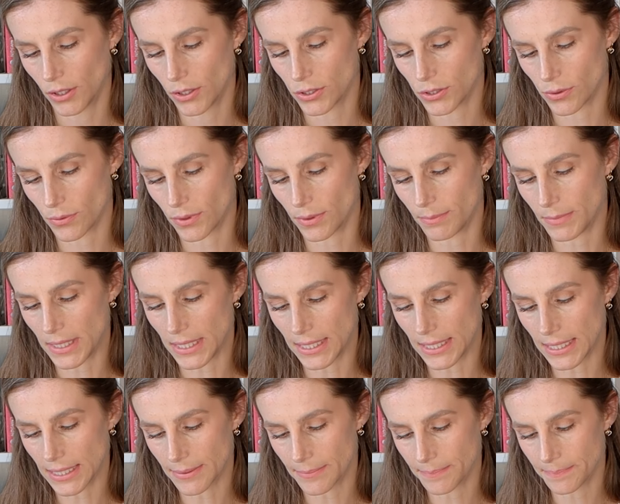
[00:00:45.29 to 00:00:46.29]
So the
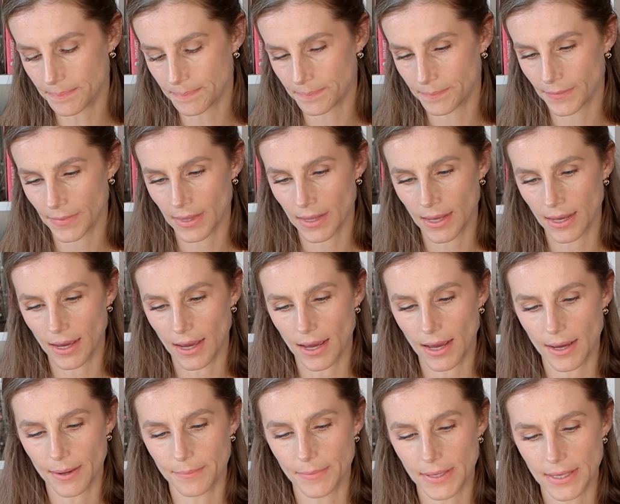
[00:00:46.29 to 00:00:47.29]
medium
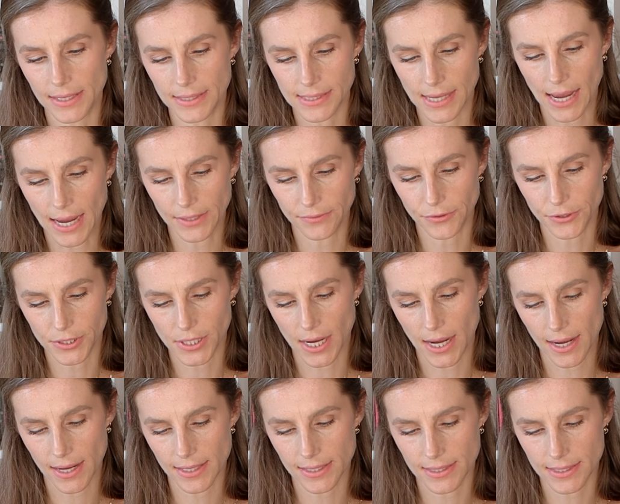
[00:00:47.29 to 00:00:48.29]
is
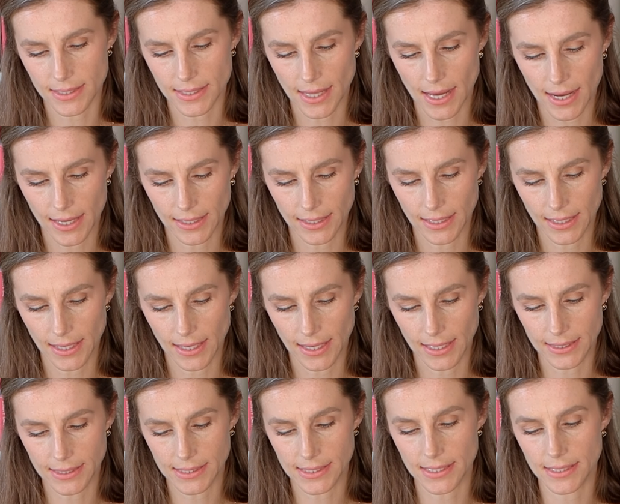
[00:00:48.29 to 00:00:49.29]
advertised that
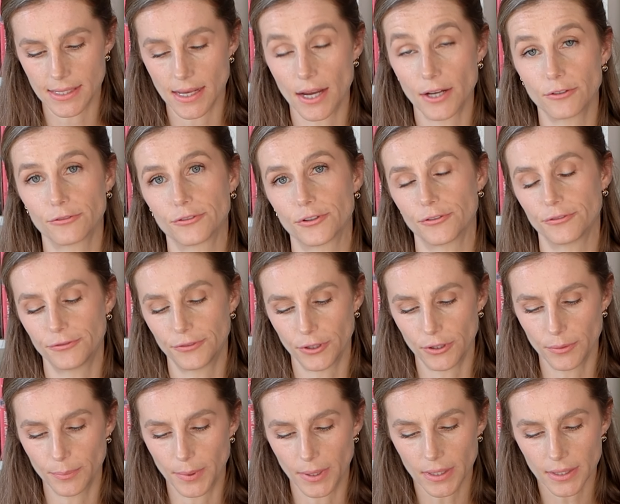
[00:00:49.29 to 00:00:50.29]
it's designed for
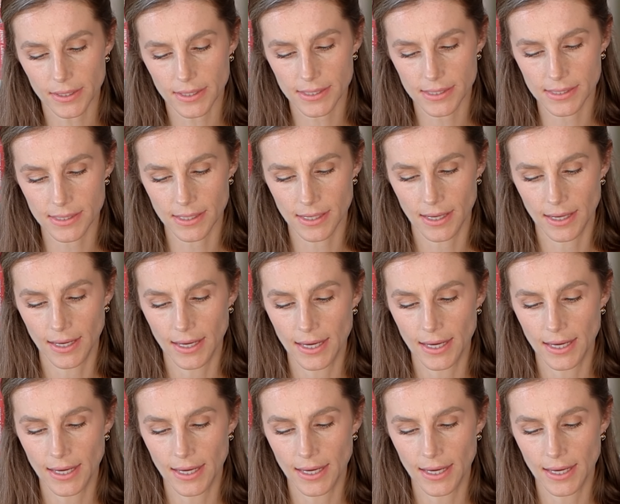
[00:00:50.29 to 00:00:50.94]
full books.